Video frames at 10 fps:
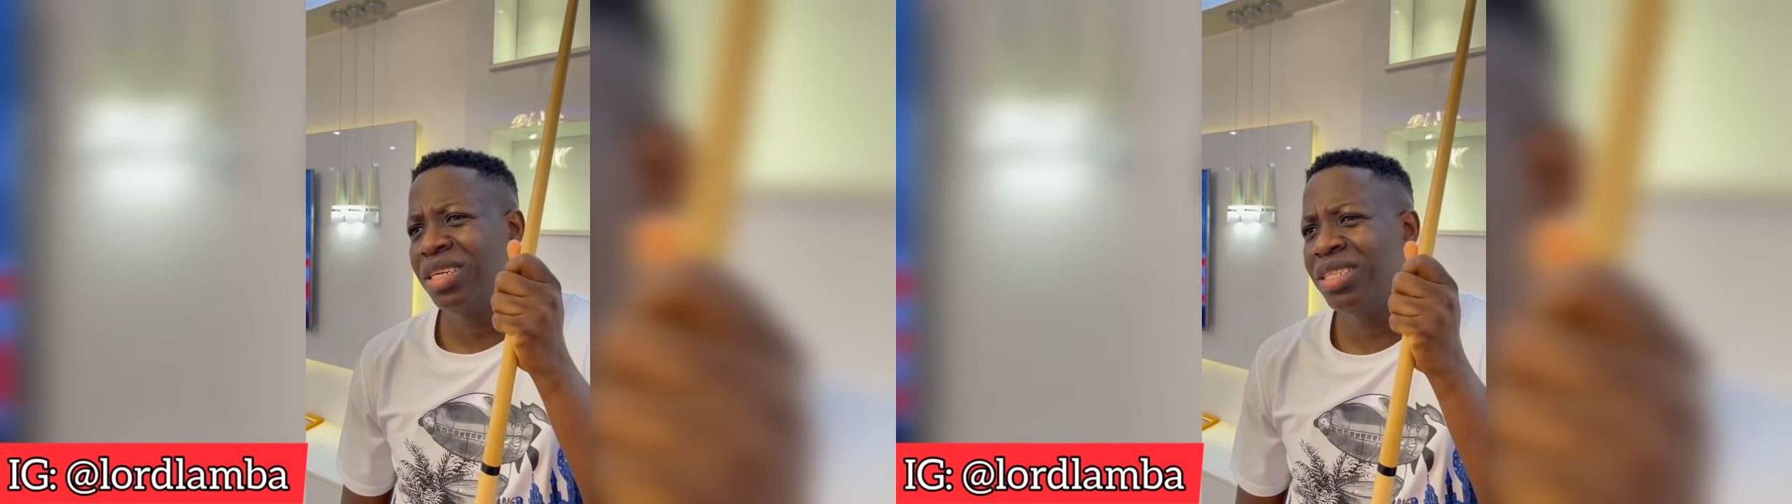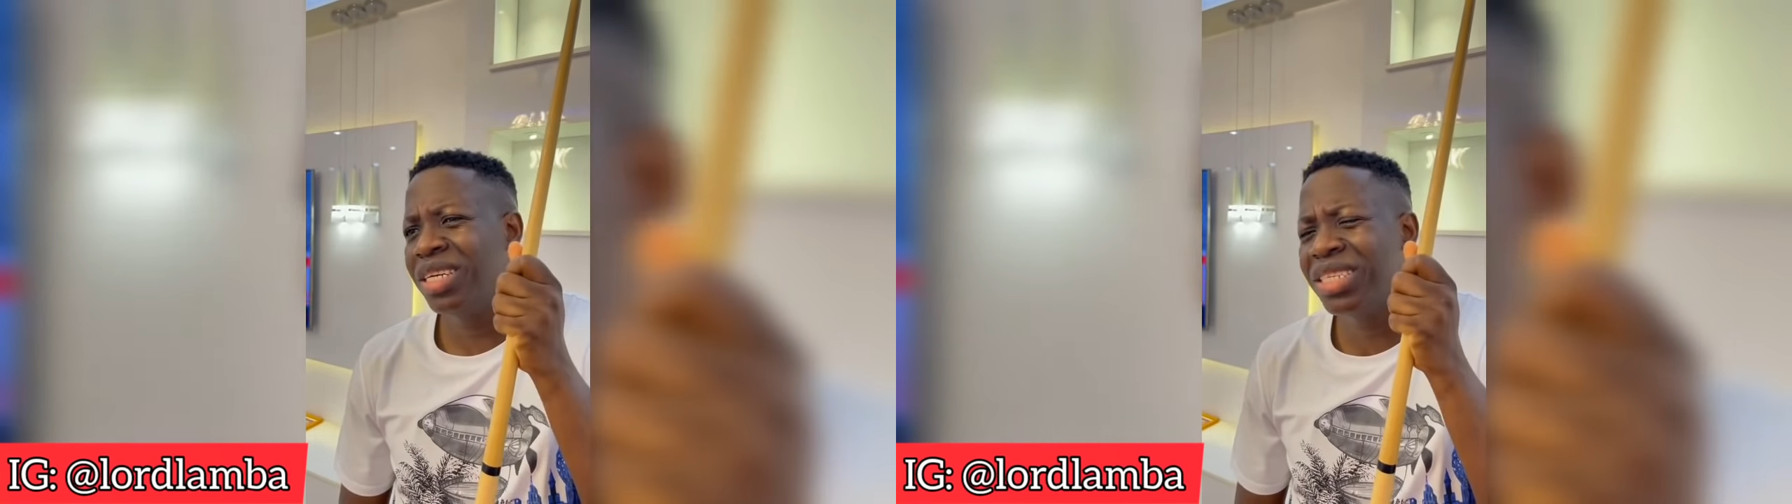
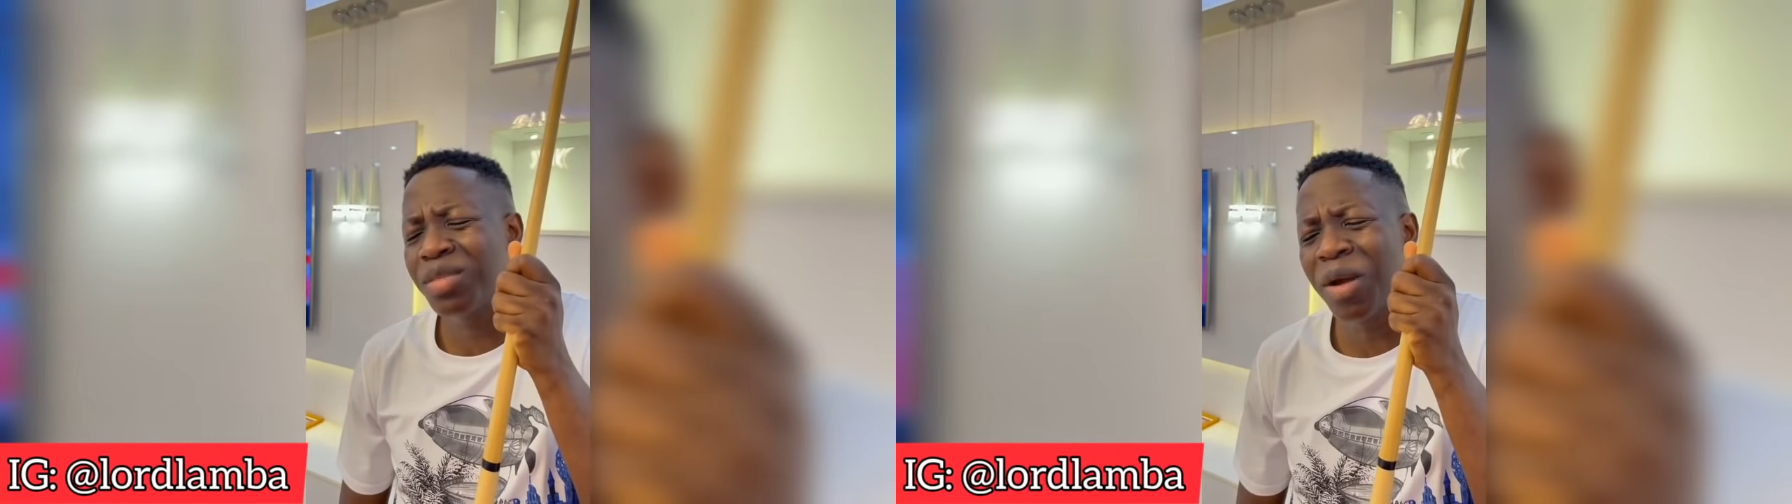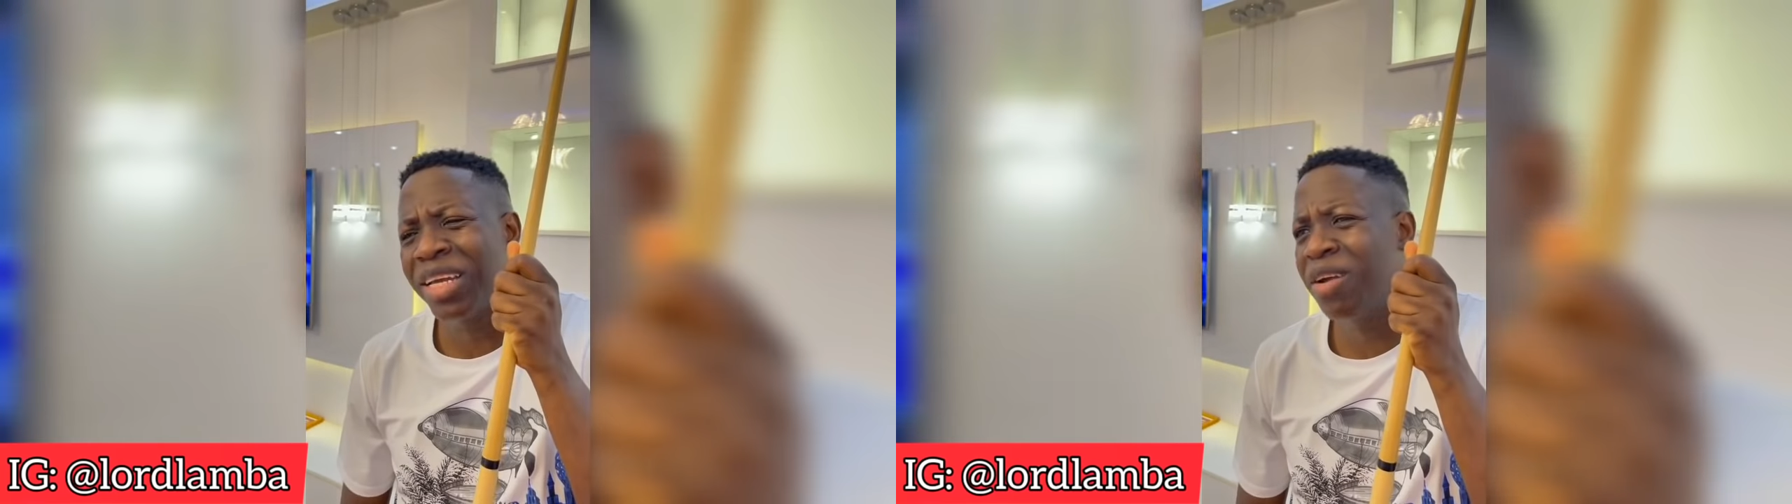This
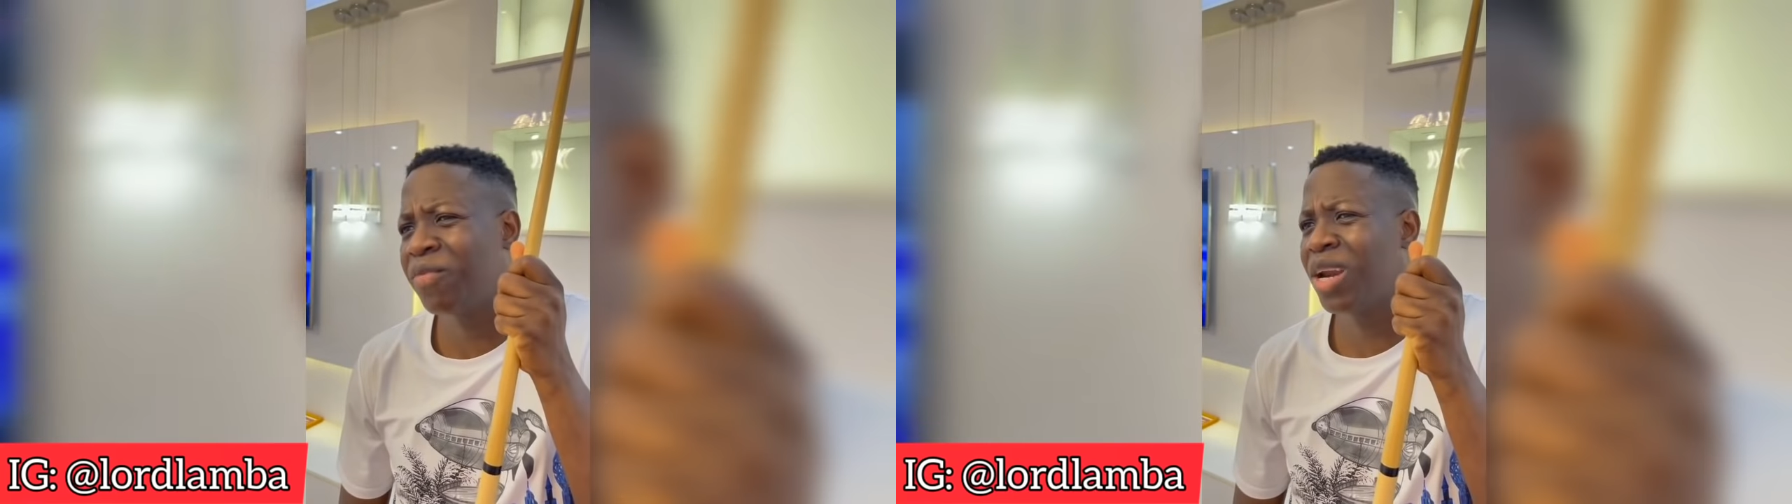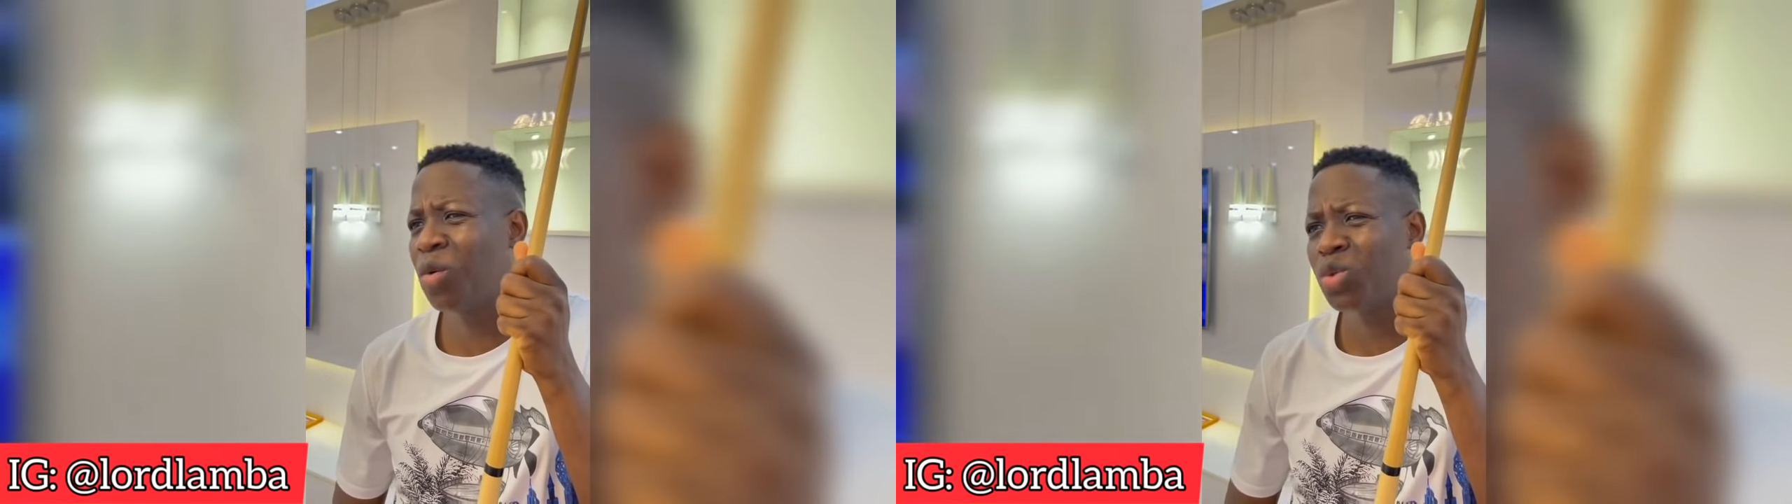is my
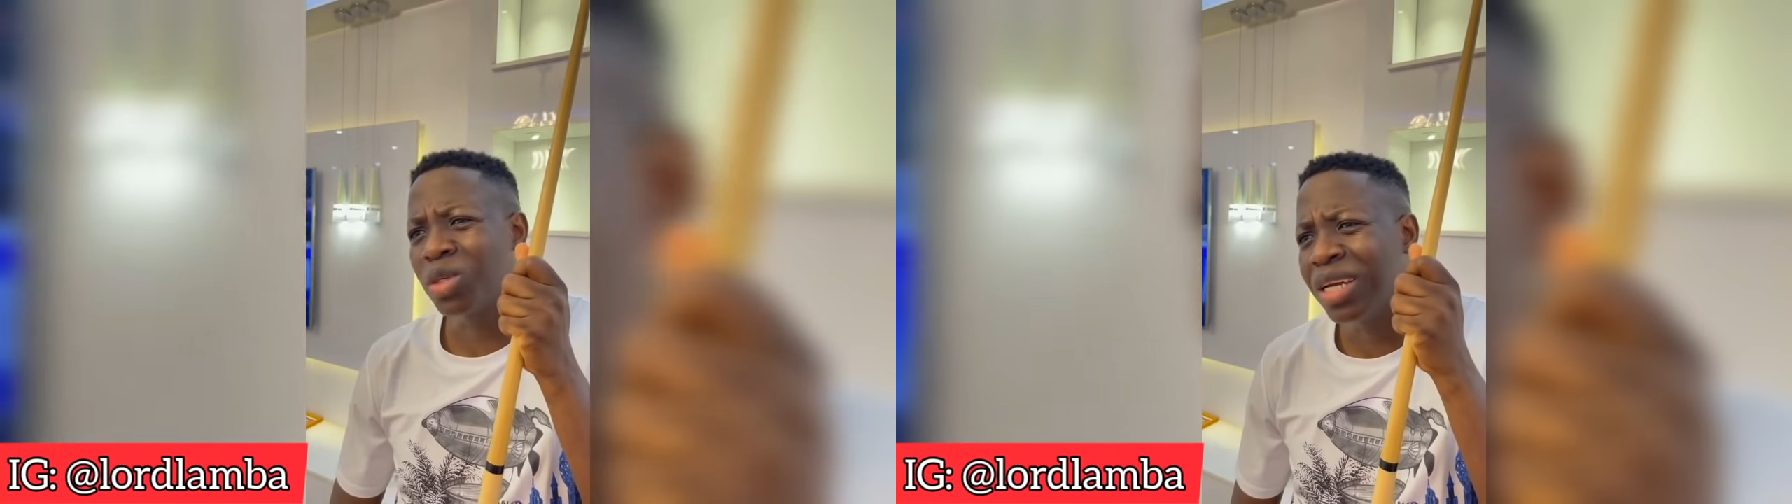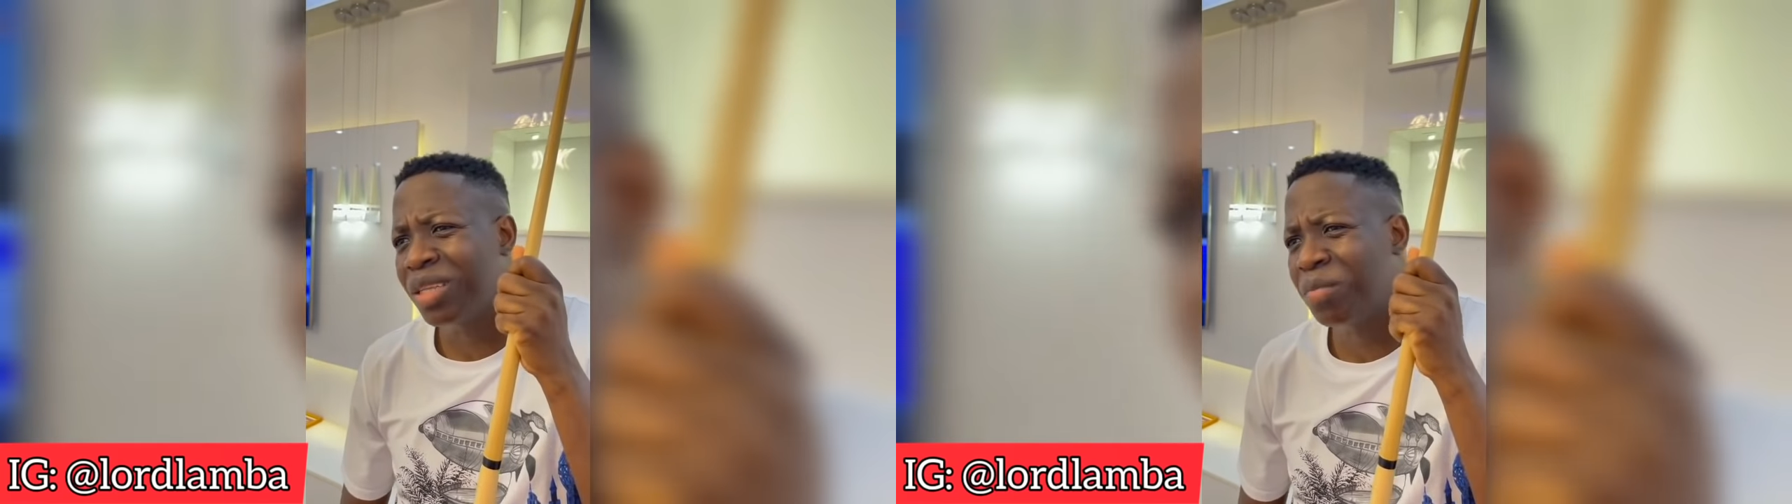girlfriend. I want to
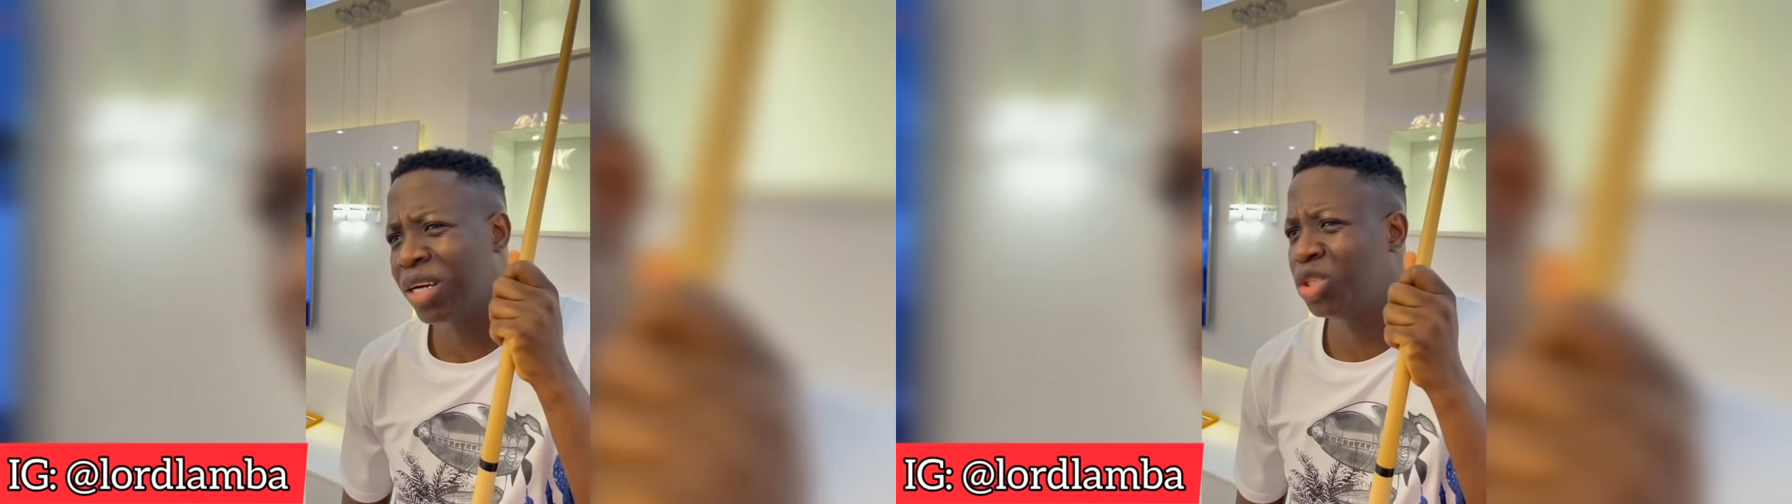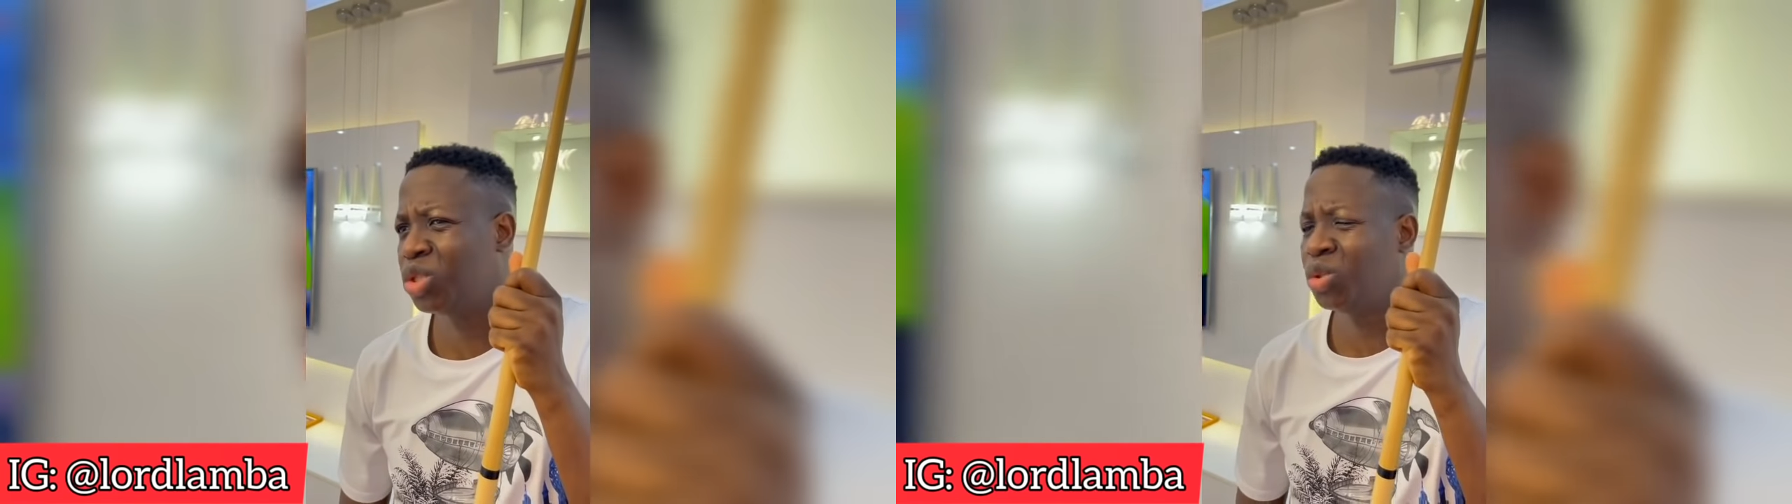get
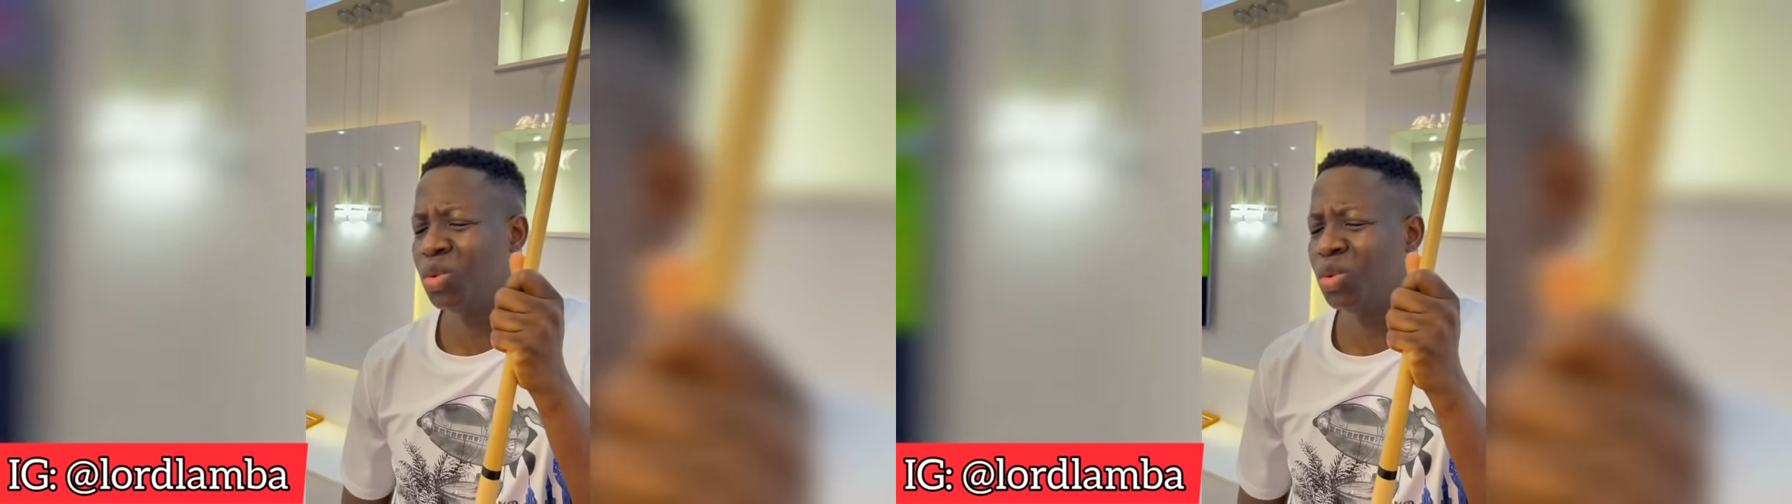married to.